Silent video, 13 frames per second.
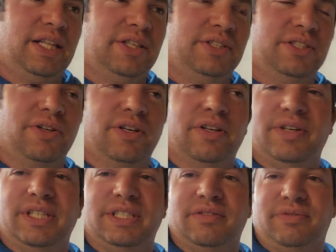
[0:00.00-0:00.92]
there's no good
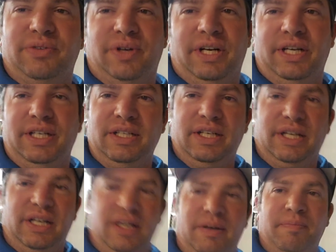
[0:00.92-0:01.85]
reason for it
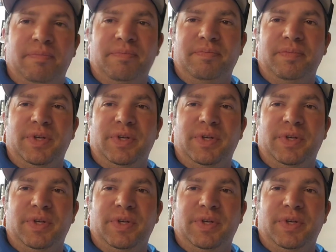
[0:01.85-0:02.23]
um,